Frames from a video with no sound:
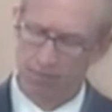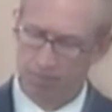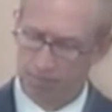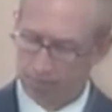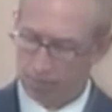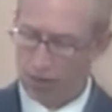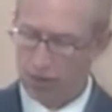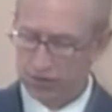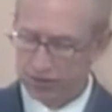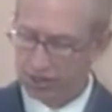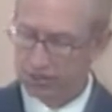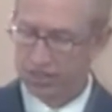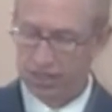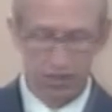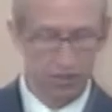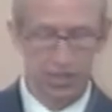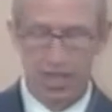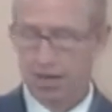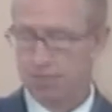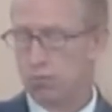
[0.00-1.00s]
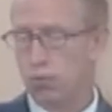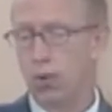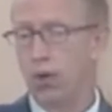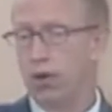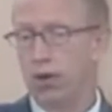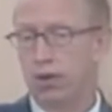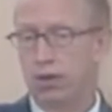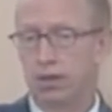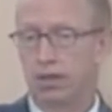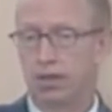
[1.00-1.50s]
Paul says here, same
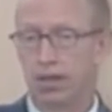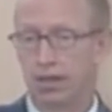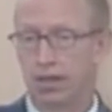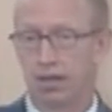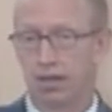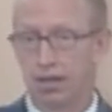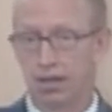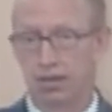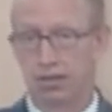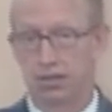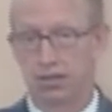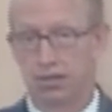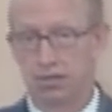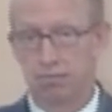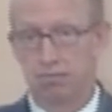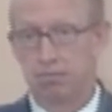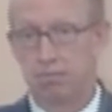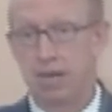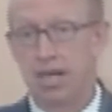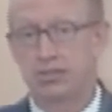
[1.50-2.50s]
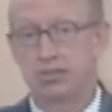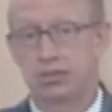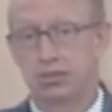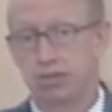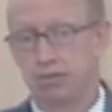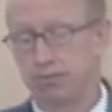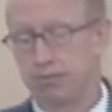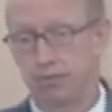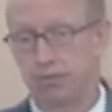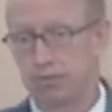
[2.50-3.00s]
word, uh, messenger of,
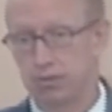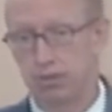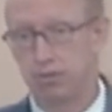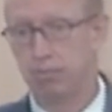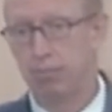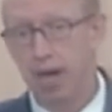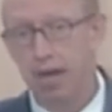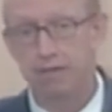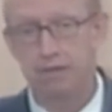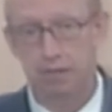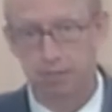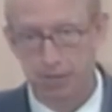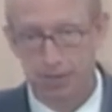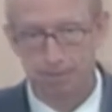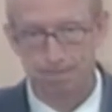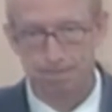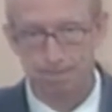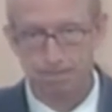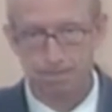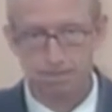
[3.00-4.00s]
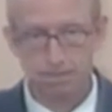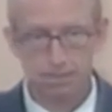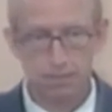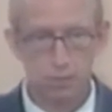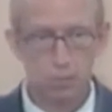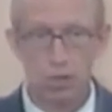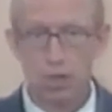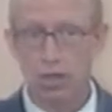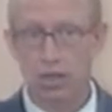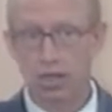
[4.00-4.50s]
to buffet me.
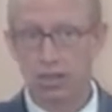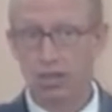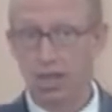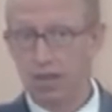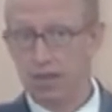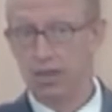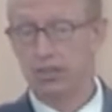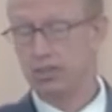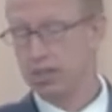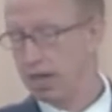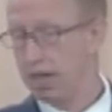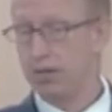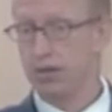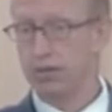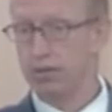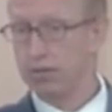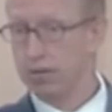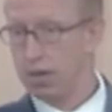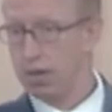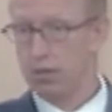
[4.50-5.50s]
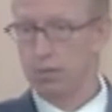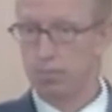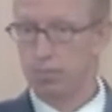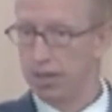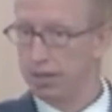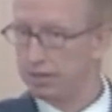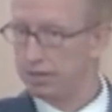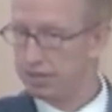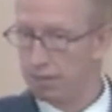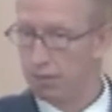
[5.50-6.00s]
Uh, there's another, though.
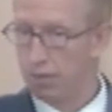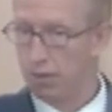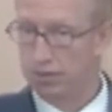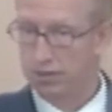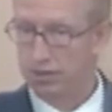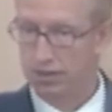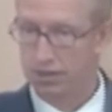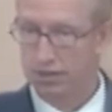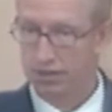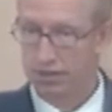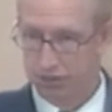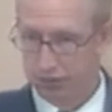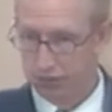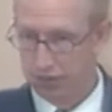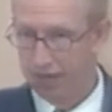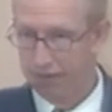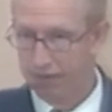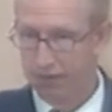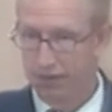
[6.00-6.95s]
Brother Tim, what was it? Did you have?